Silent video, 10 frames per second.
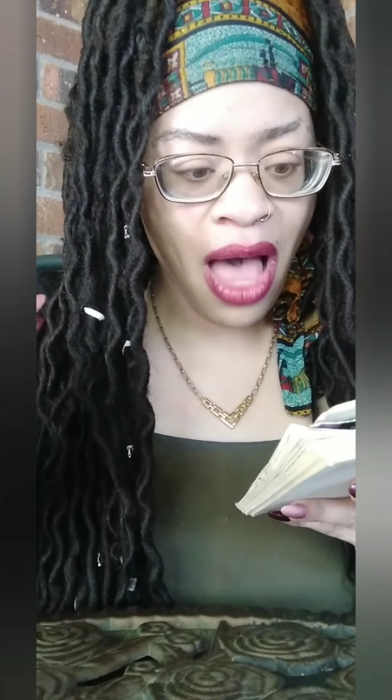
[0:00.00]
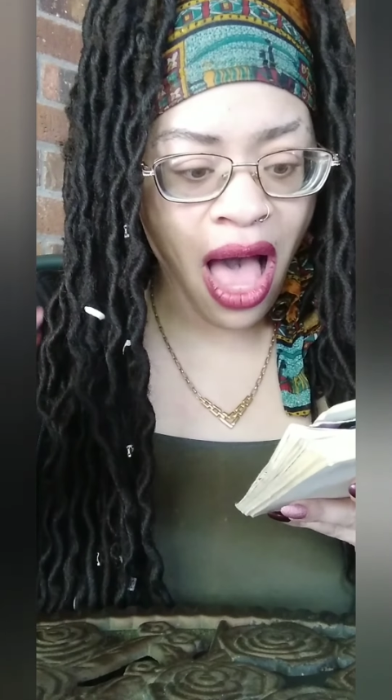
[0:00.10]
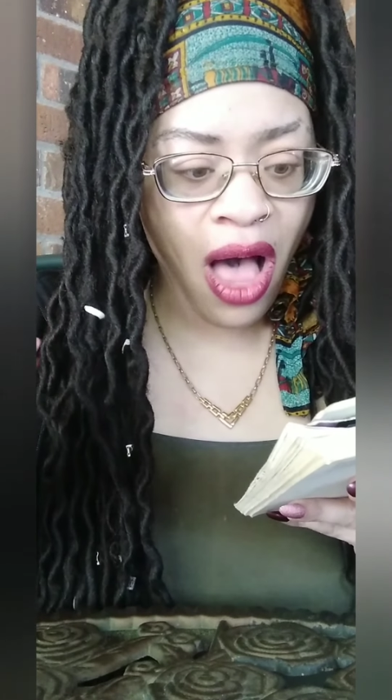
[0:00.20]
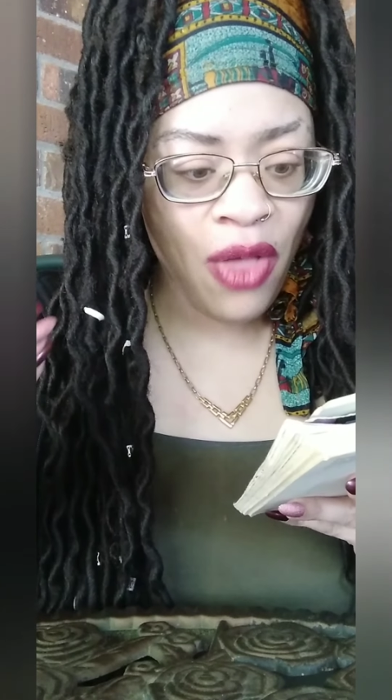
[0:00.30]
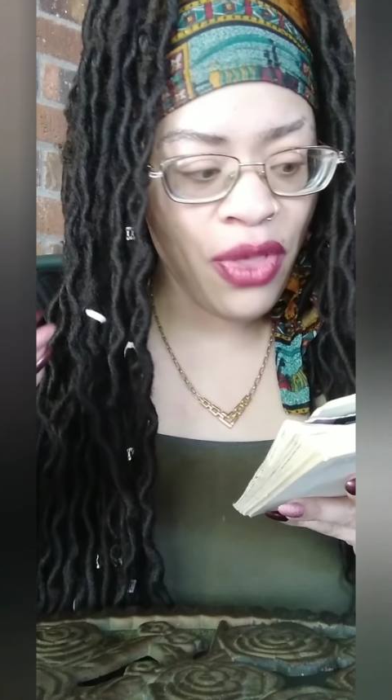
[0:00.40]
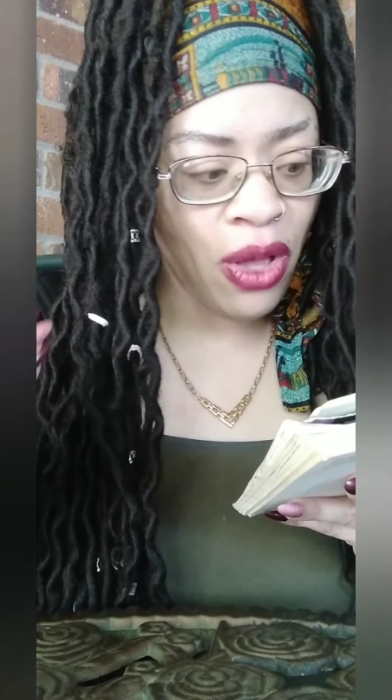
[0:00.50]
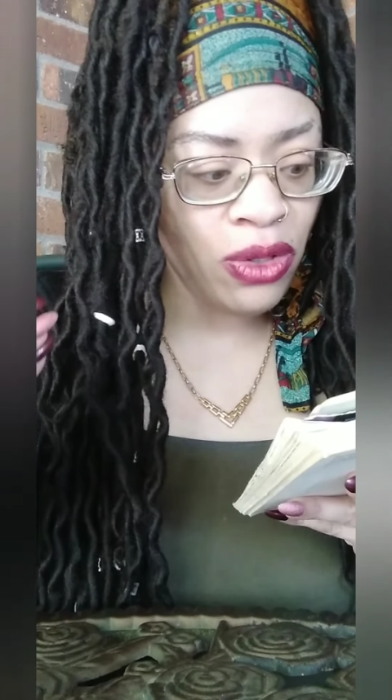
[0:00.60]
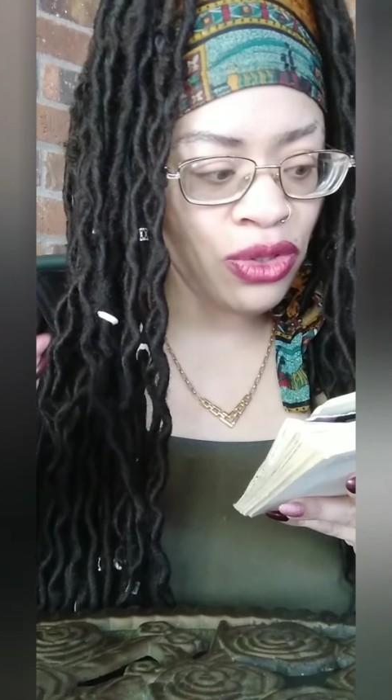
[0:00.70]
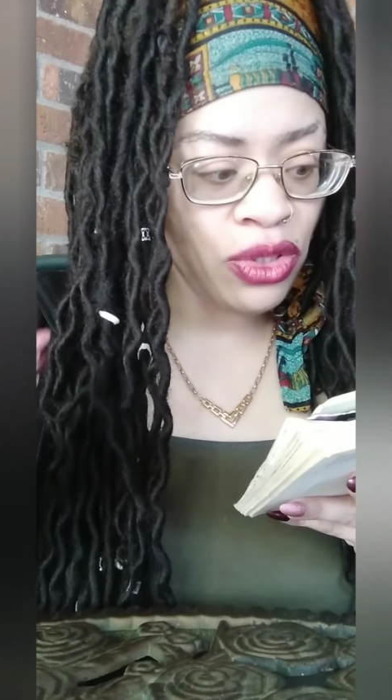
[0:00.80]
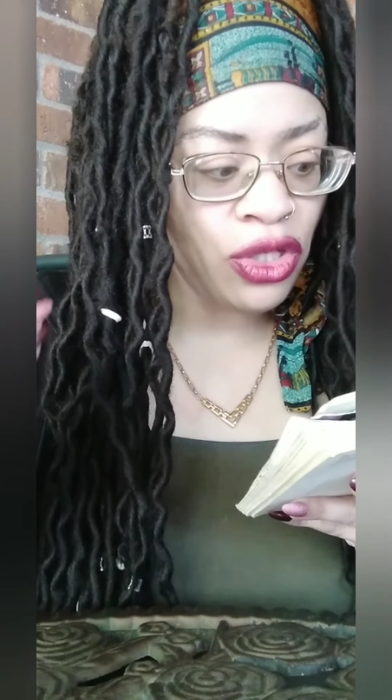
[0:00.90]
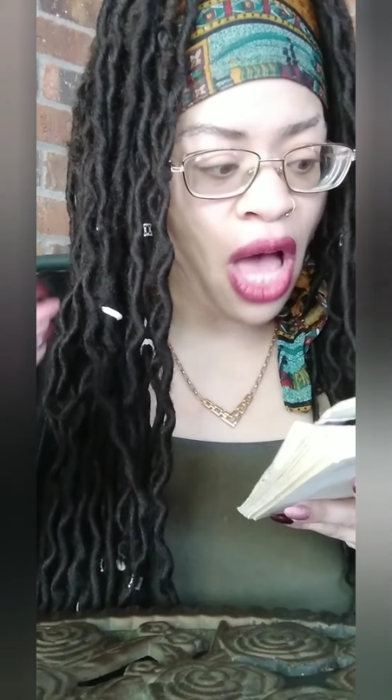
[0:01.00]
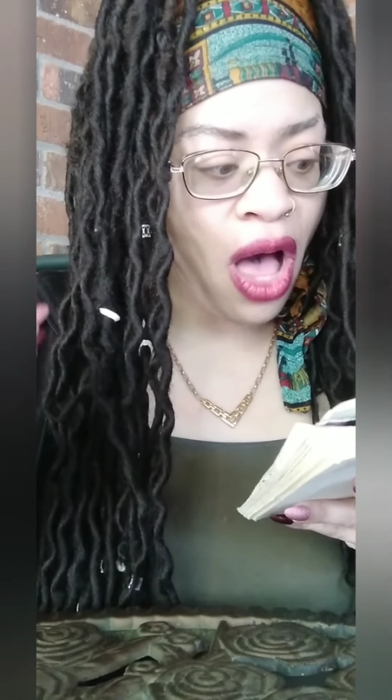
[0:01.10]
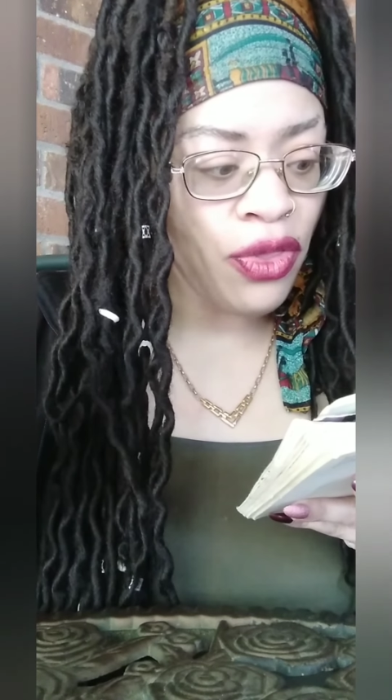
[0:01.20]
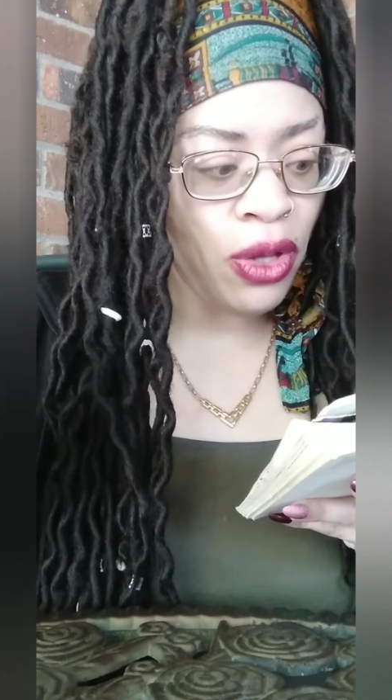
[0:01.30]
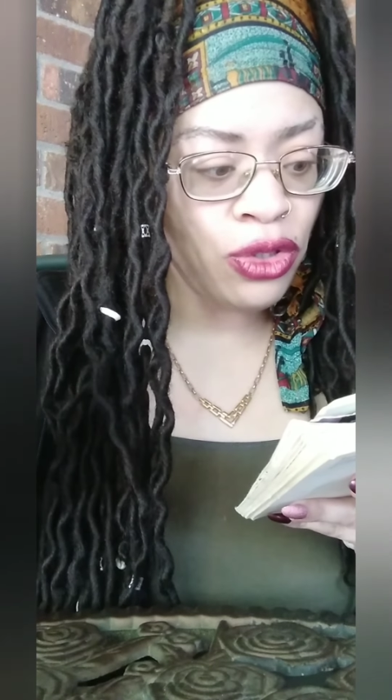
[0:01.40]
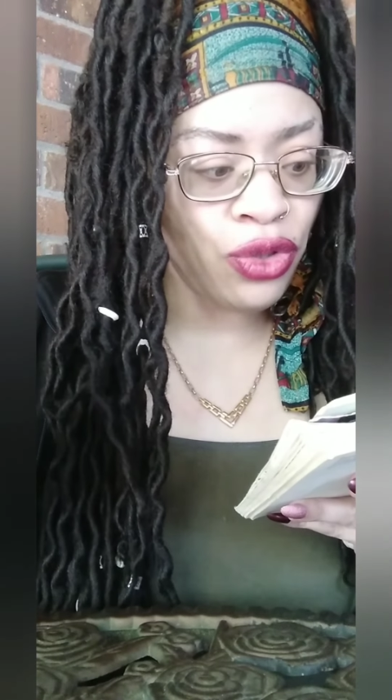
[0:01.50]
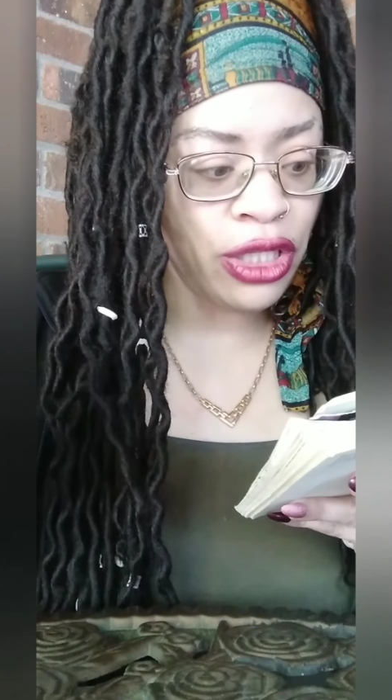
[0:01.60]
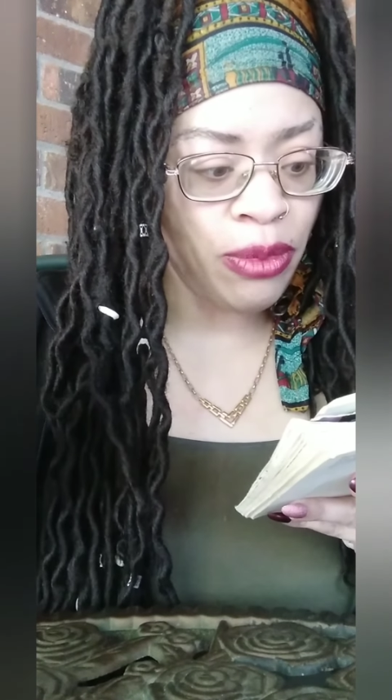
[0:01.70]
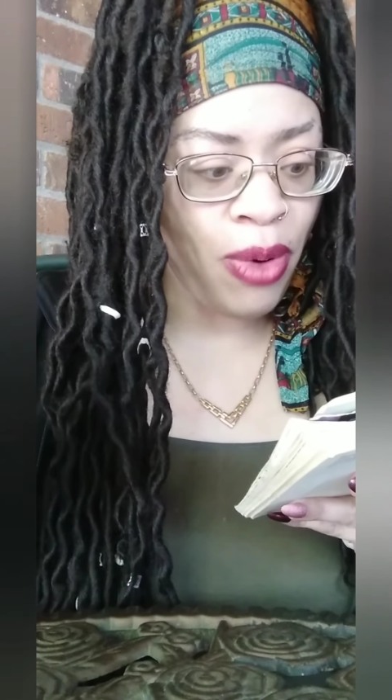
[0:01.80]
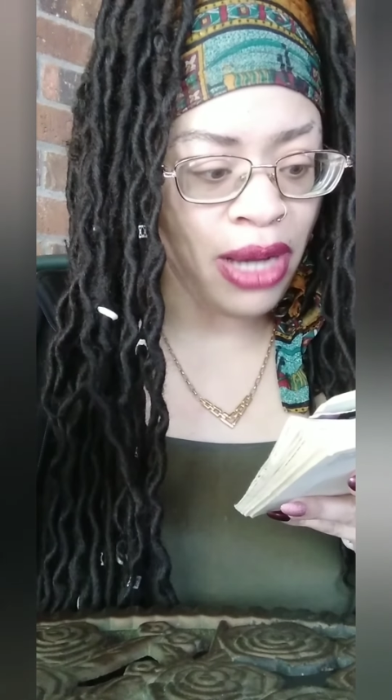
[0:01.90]
all those to all those
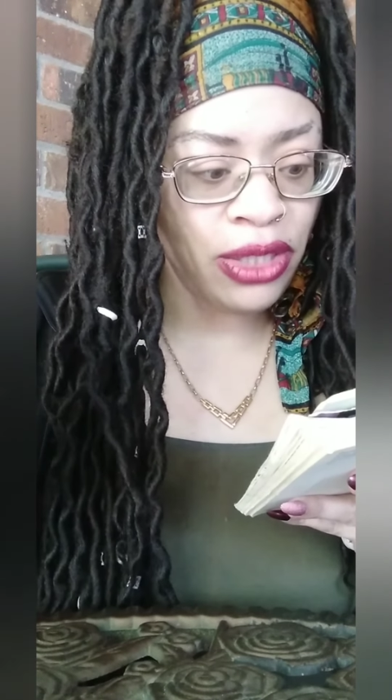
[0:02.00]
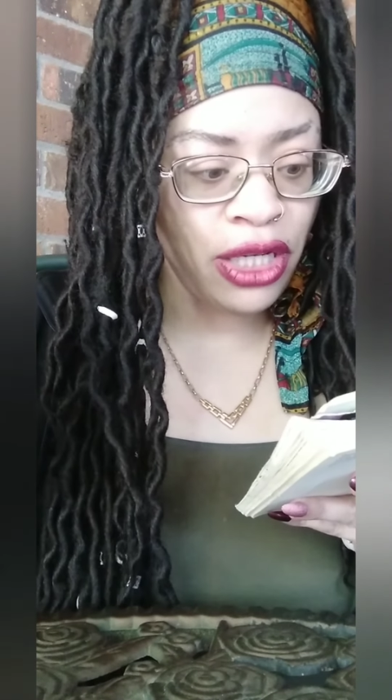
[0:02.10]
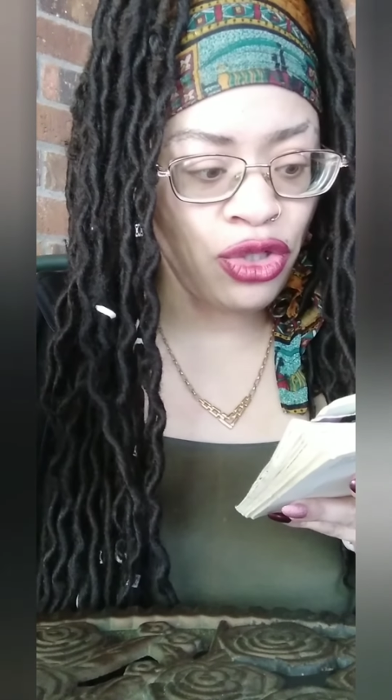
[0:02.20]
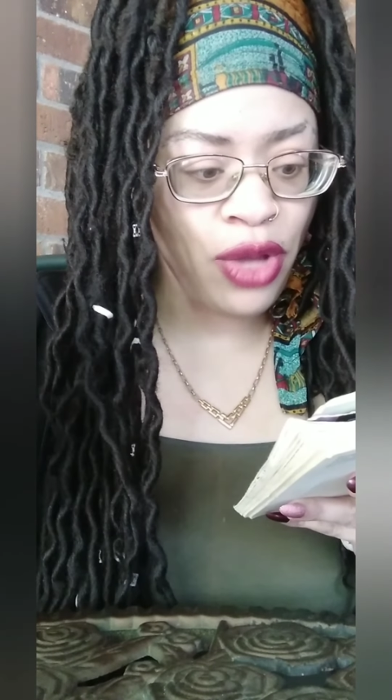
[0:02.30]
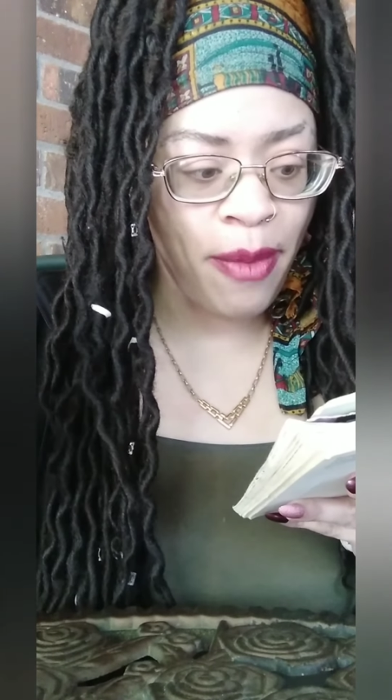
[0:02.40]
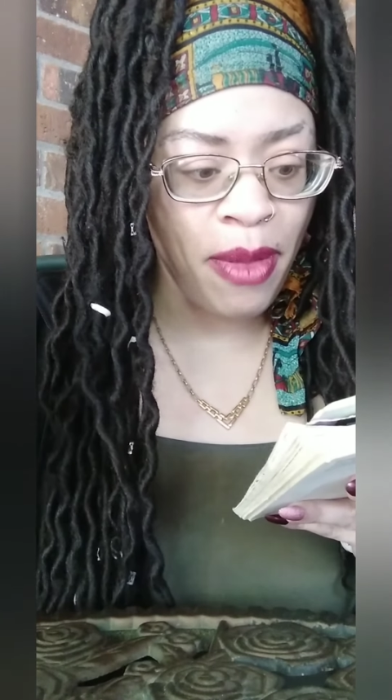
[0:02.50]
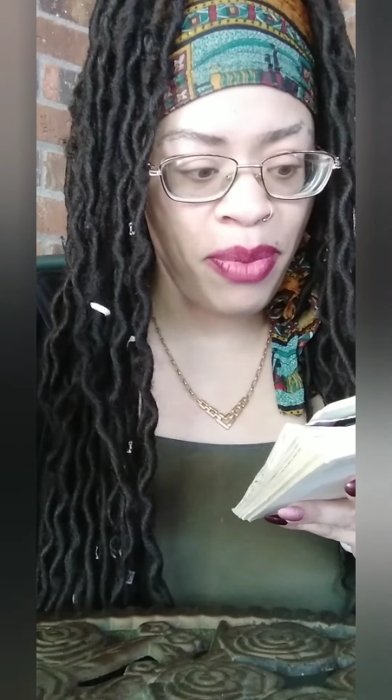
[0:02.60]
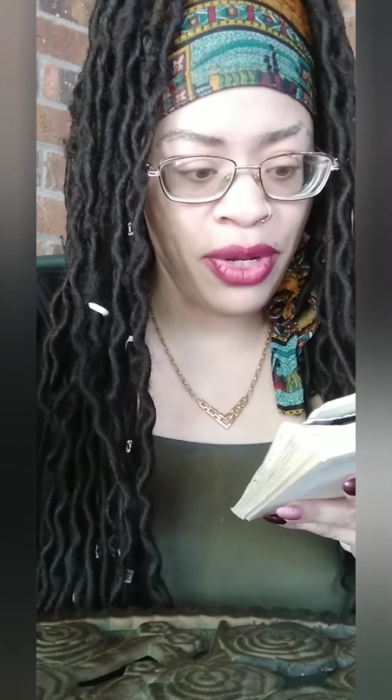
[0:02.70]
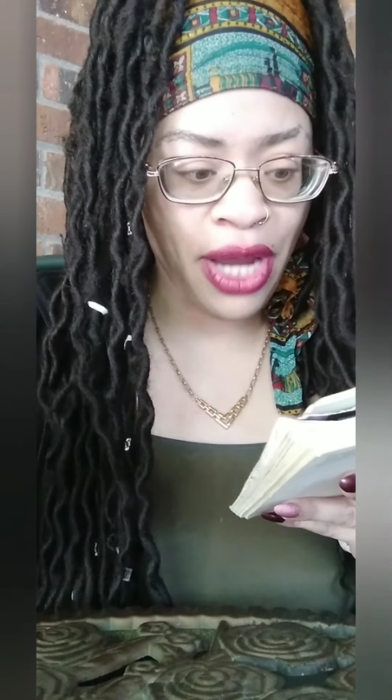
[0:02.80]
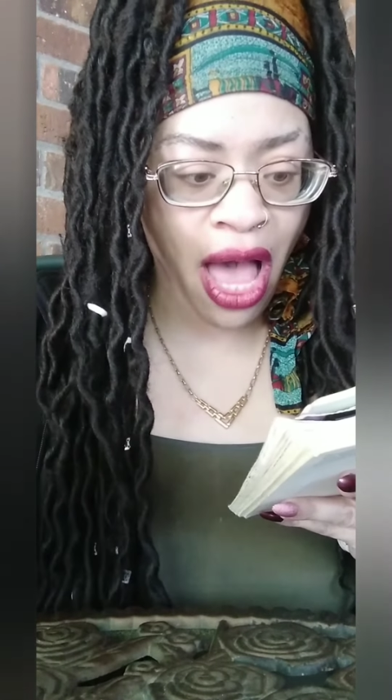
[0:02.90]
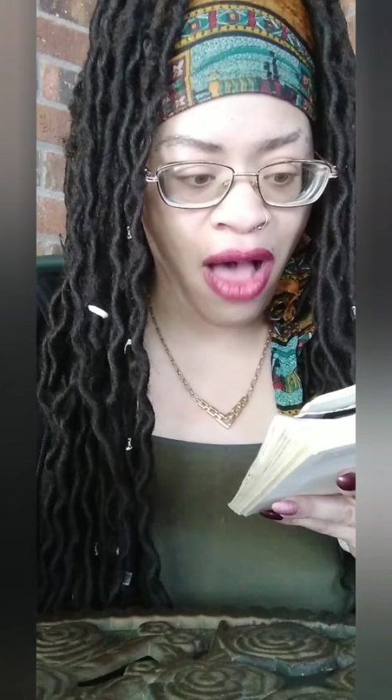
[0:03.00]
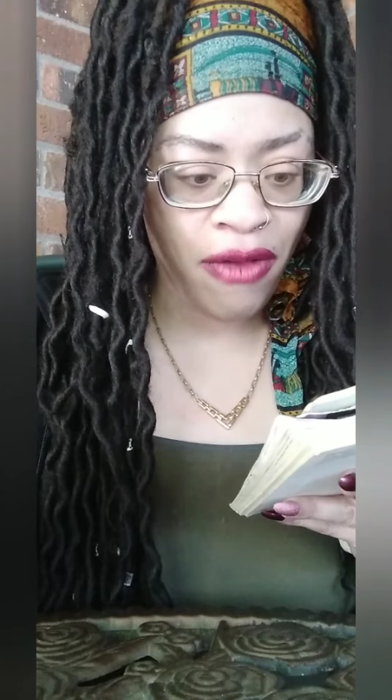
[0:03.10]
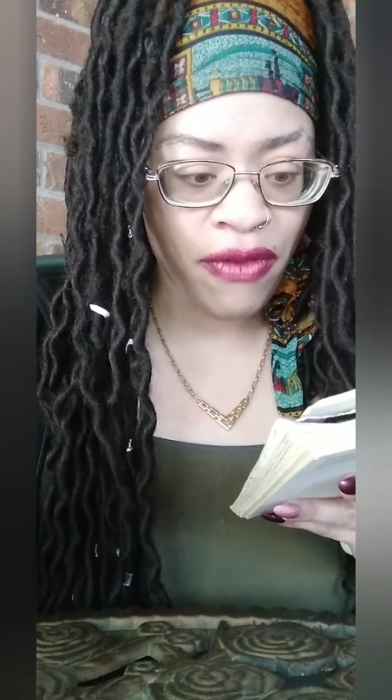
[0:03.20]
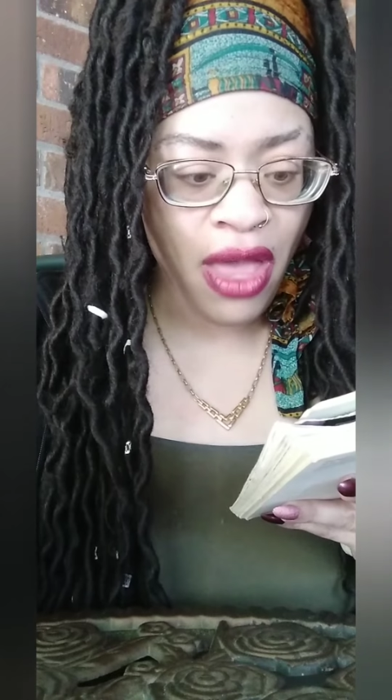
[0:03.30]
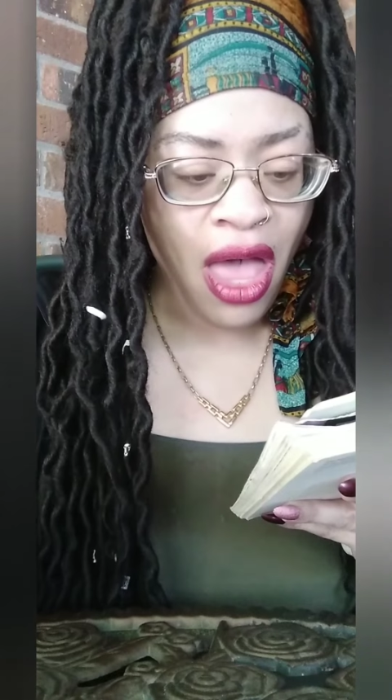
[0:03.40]
dreams and projects you have been putting off.